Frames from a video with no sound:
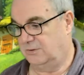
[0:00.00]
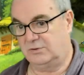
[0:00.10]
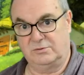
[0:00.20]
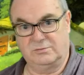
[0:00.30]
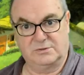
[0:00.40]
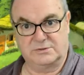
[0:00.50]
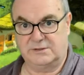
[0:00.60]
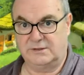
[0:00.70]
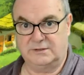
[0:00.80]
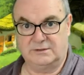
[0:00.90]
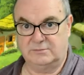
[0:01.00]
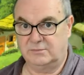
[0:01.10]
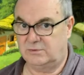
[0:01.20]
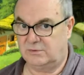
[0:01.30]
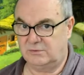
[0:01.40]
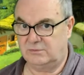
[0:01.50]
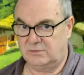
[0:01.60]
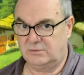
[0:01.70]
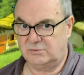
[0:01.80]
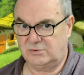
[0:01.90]
But you must tell him,
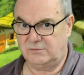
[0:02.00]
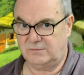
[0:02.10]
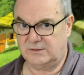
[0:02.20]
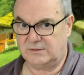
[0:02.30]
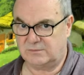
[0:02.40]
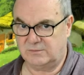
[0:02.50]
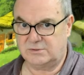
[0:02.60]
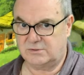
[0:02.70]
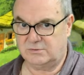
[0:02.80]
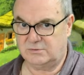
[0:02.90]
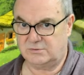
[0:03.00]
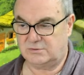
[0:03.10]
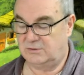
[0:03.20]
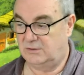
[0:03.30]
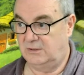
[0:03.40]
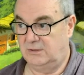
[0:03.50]
don't go too fast, Mr. Horse,